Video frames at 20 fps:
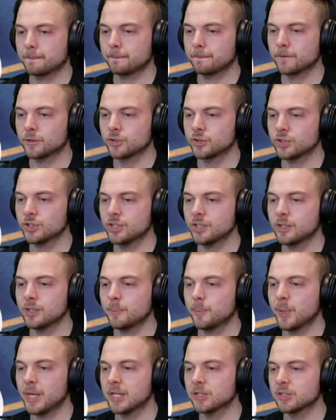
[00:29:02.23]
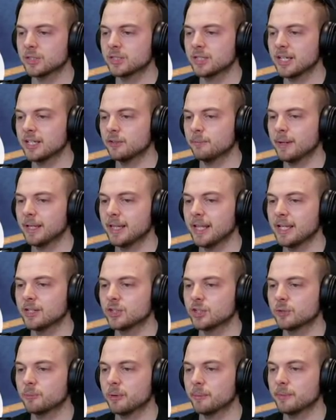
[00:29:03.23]
Just another page in the tale of my
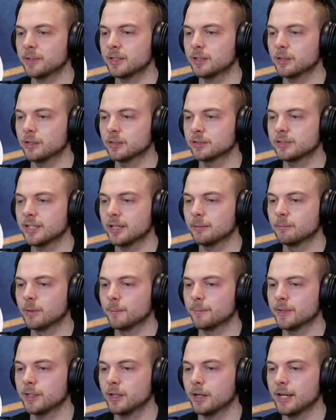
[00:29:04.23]
legend. You probably go and tell Mum that you're